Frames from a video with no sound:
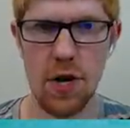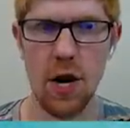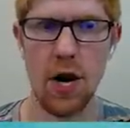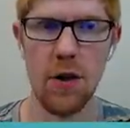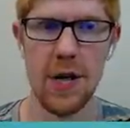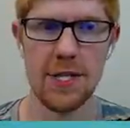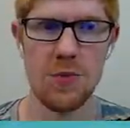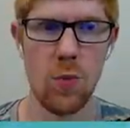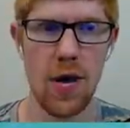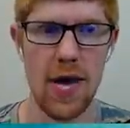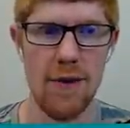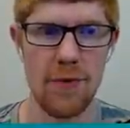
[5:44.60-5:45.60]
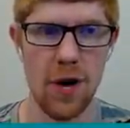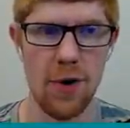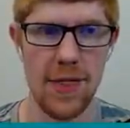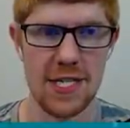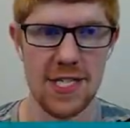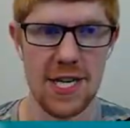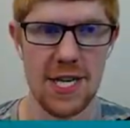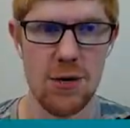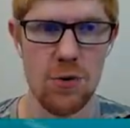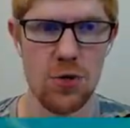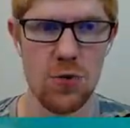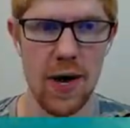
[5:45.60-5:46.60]
Oh, that's a wave. Oh, that's a
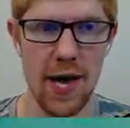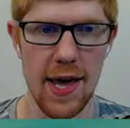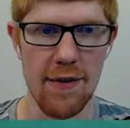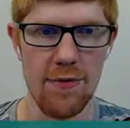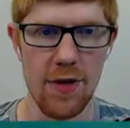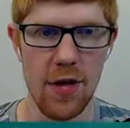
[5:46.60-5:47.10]
huge wave.